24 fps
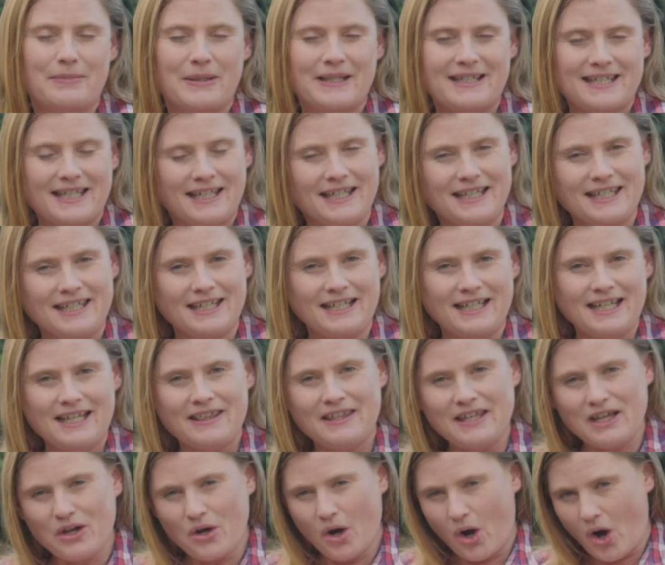particularly
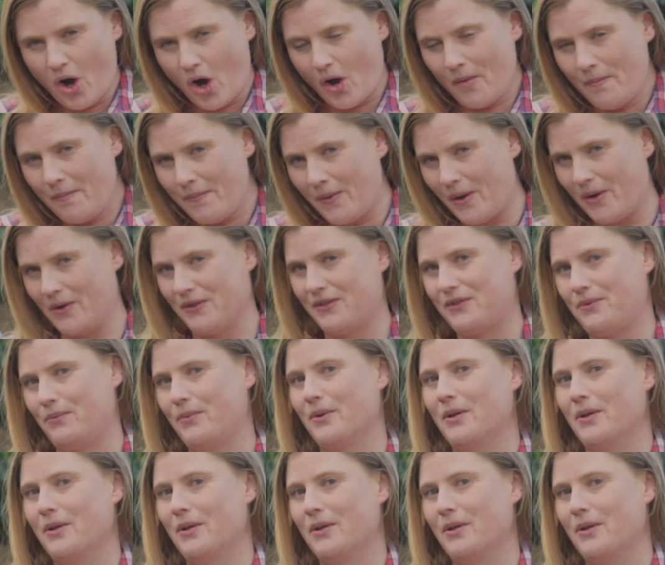the compost